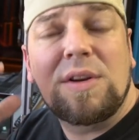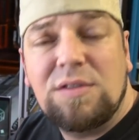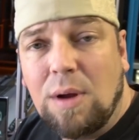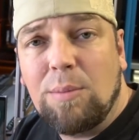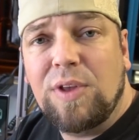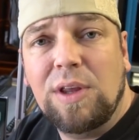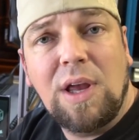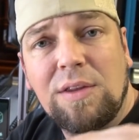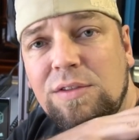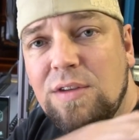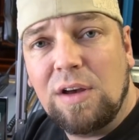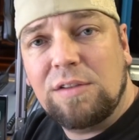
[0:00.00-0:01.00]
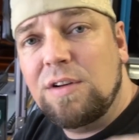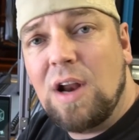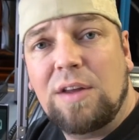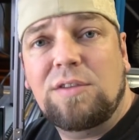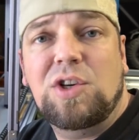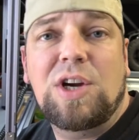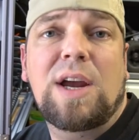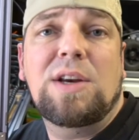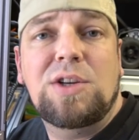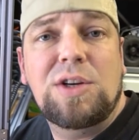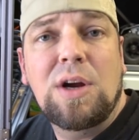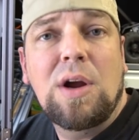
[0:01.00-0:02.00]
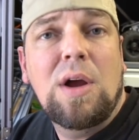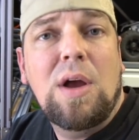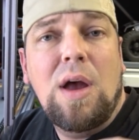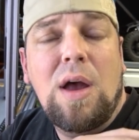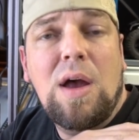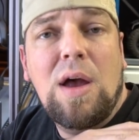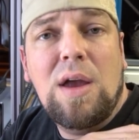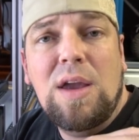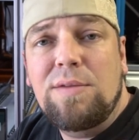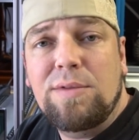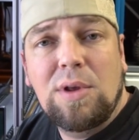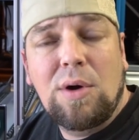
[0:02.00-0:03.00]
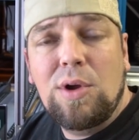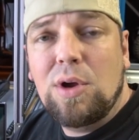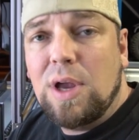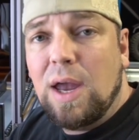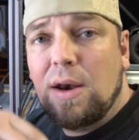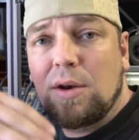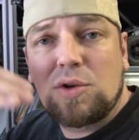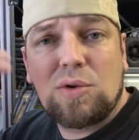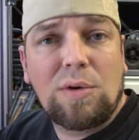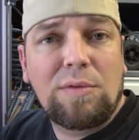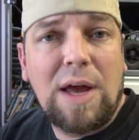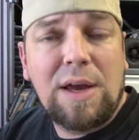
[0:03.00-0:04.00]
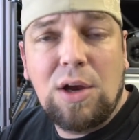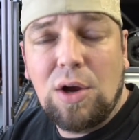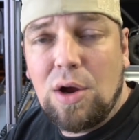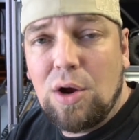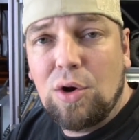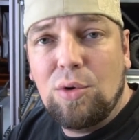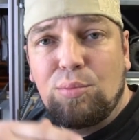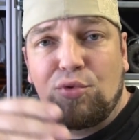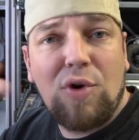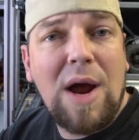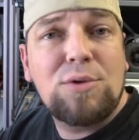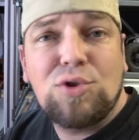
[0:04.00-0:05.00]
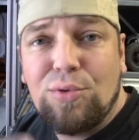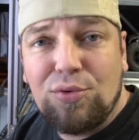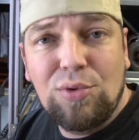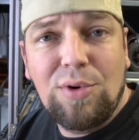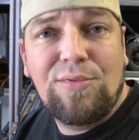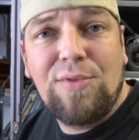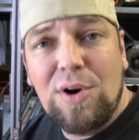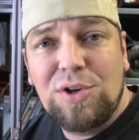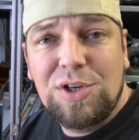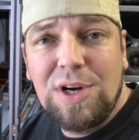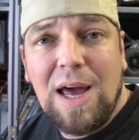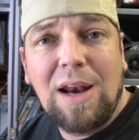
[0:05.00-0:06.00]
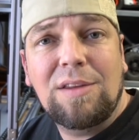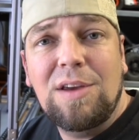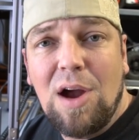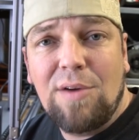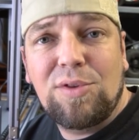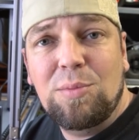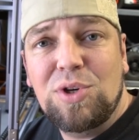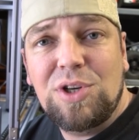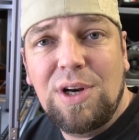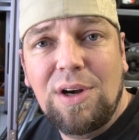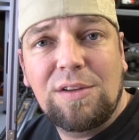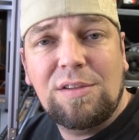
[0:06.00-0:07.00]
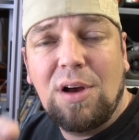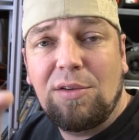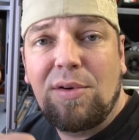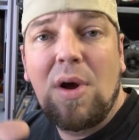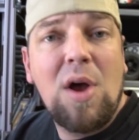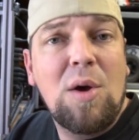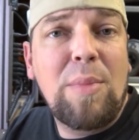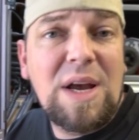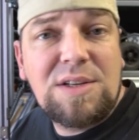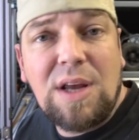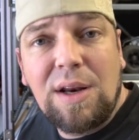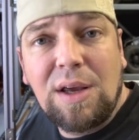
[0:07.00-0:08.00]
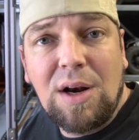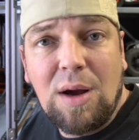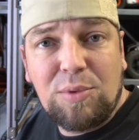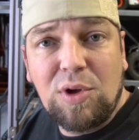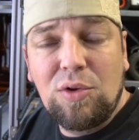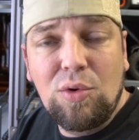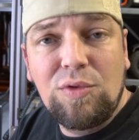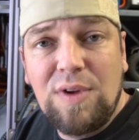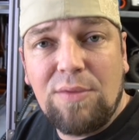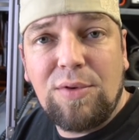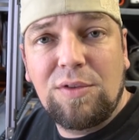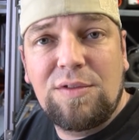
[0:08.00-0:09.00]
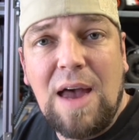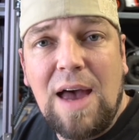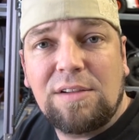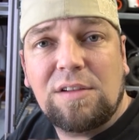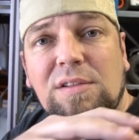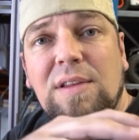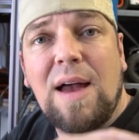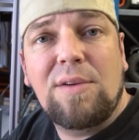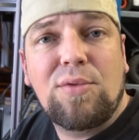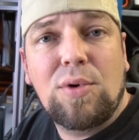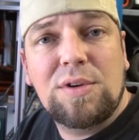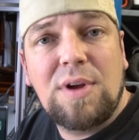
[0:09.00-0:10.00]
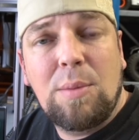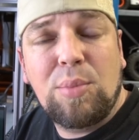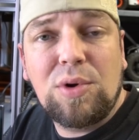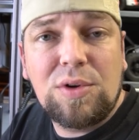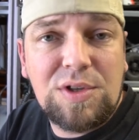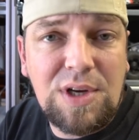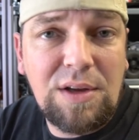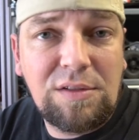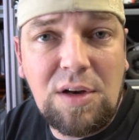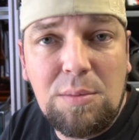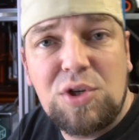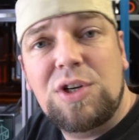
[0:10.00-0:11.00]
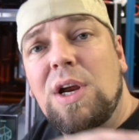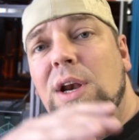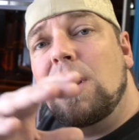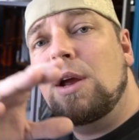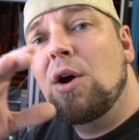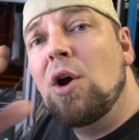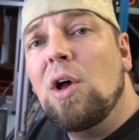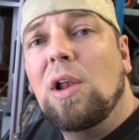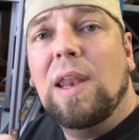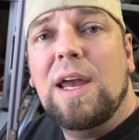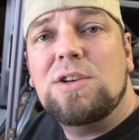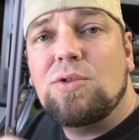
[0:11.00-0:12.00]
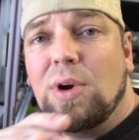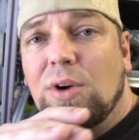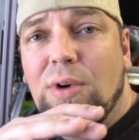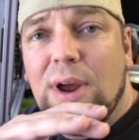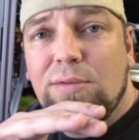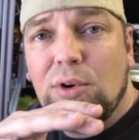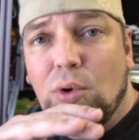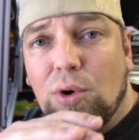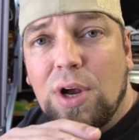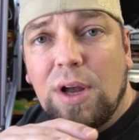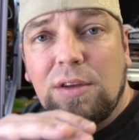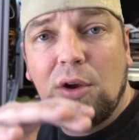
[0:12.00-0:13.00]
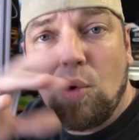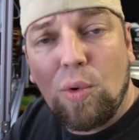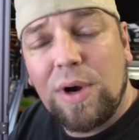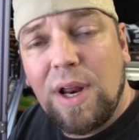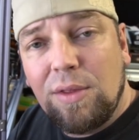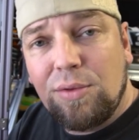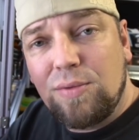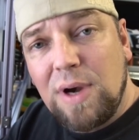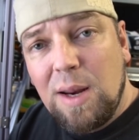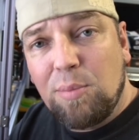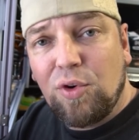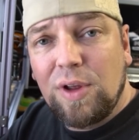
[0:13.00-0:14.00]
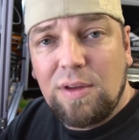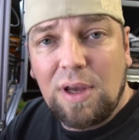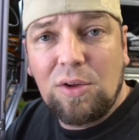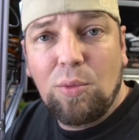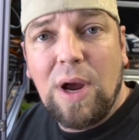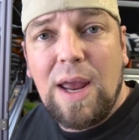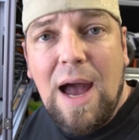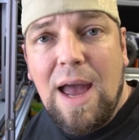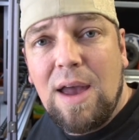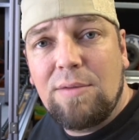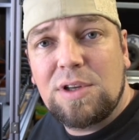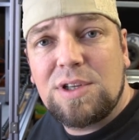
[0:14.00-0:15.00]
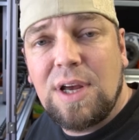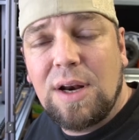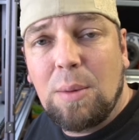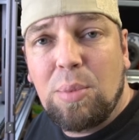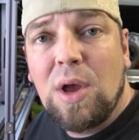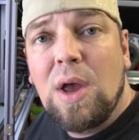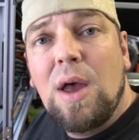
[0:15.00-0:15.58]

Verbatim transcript: is something that does not change uh, even though you can sort of like uh, browse through the functionality of the machine itself by setting it up to do different tasks like for example CNC machining, laser engraving or cutting or then 3D printing the way I have it set up.